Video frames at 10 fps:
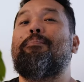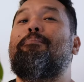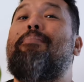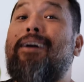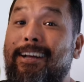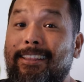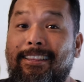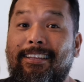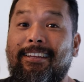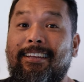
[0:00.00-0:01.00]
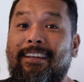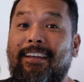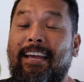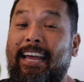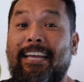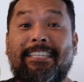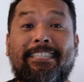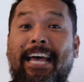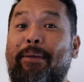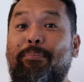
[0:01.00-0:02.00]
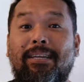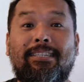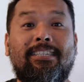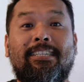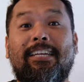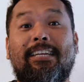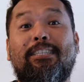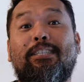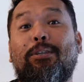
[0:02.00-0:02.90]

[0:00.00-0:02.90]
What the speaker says: But Psi Beach is